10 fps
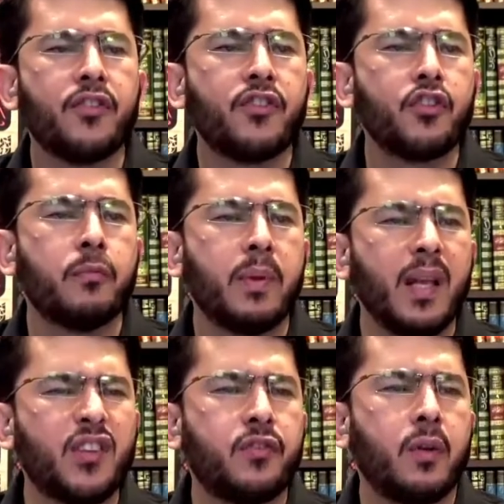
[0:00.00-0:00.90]
is such
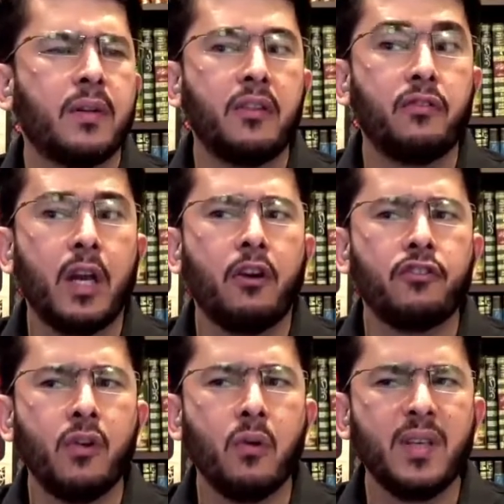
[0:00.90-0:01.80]
blissful that there is no